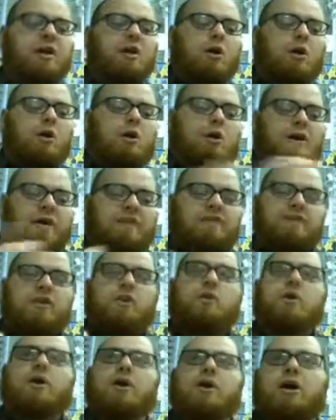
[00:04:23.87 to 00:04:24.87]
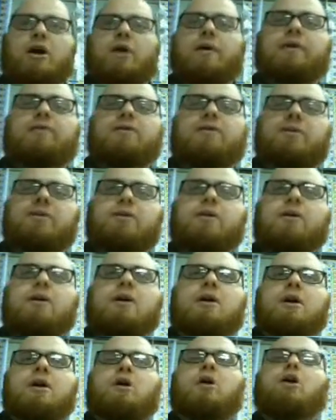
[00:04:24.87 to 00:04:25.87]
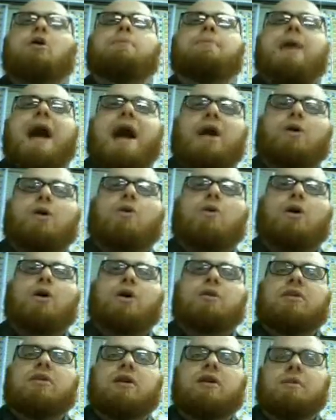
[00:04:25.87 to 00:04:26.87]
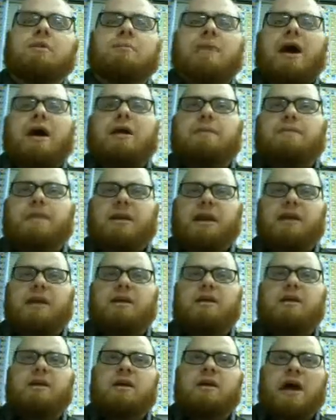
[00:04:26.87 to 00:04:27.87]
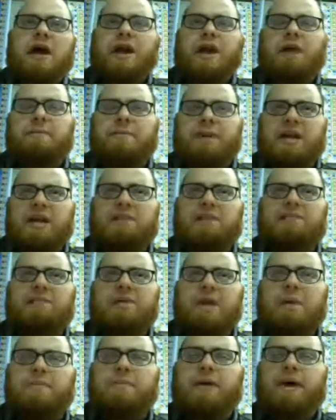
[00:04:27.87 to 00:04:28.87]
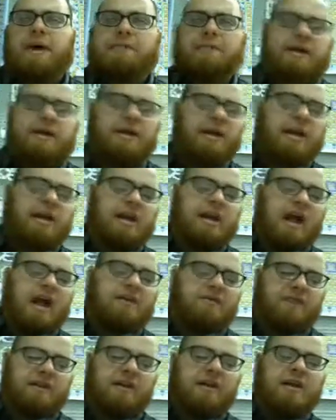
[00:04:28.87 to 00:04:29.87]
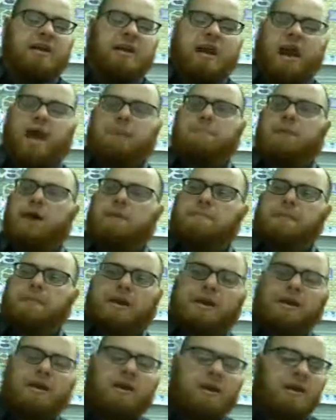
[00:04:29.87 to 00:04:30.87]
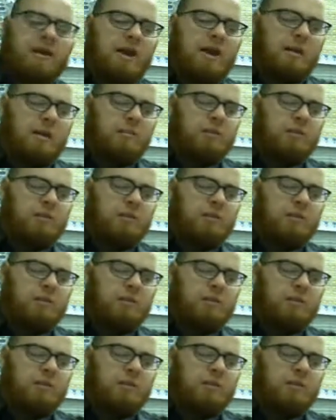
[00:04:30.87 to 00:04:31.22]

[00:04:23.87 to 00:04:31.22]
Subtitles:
or if you are going to go backward by being an unbeliever and by being a kafir and by being a